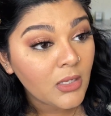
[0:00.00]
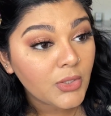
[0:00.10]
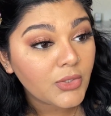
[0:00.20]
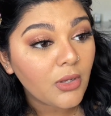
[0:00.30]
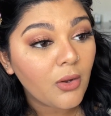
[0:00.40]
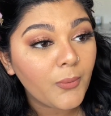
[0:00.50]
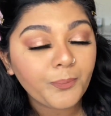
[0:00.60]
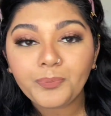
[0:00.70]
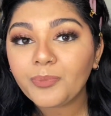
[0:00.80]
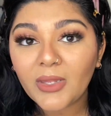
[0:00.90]
So
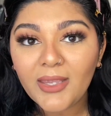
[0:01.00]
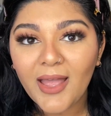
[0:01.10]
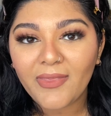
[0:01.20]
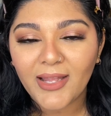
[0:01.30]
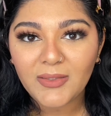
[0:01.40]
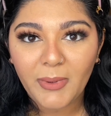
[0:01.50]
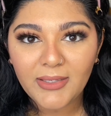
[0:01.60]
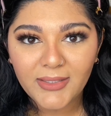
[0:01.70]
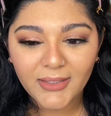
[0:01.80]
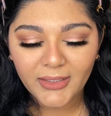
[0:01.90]
yeah, that's
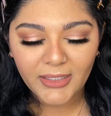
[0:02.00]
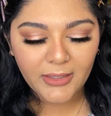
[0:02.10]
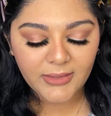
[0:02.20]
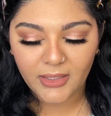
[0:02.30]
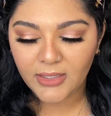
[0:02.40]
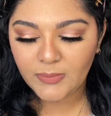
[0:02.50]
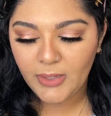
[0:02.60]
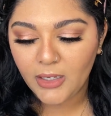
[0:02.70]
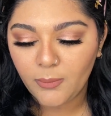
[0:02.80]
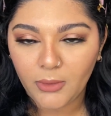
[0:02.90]
basically today's
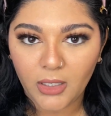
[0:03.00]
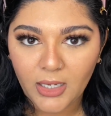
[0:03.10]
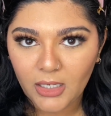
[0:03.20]
makeup look,